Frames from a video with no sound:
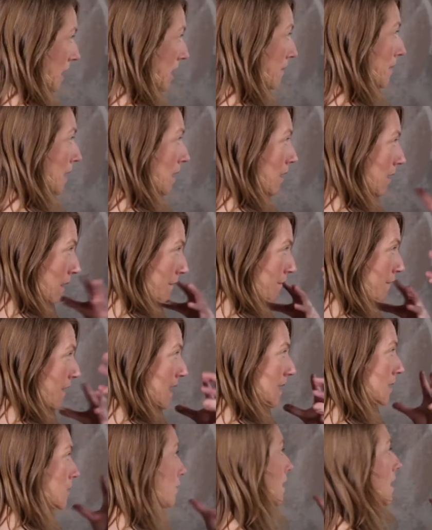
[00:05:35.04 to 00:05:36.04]
like a big a
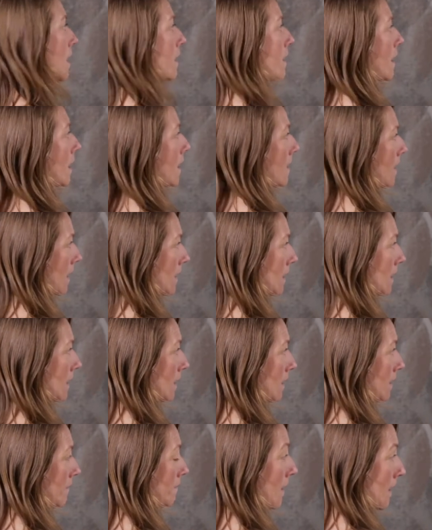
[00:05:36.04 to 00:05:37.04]
face or anything in, in
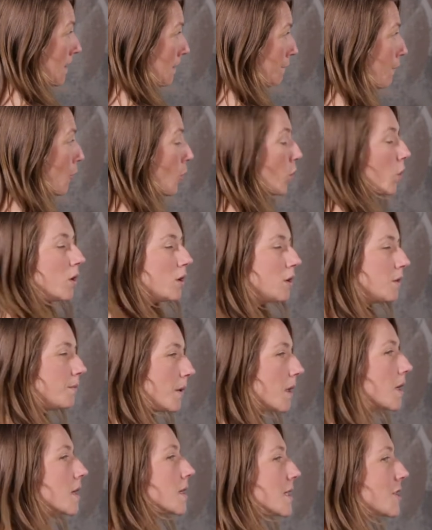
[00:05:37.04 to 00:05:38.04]
the in the fold
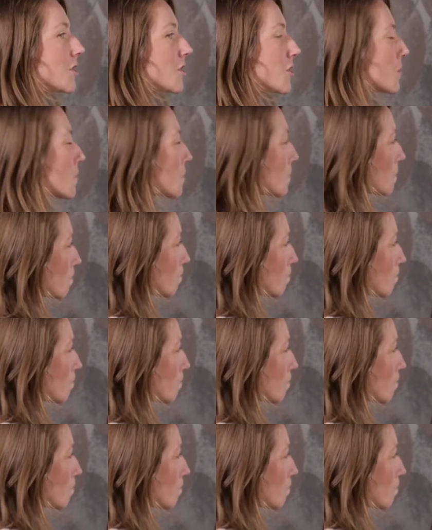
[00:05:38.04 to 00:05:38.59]
because it just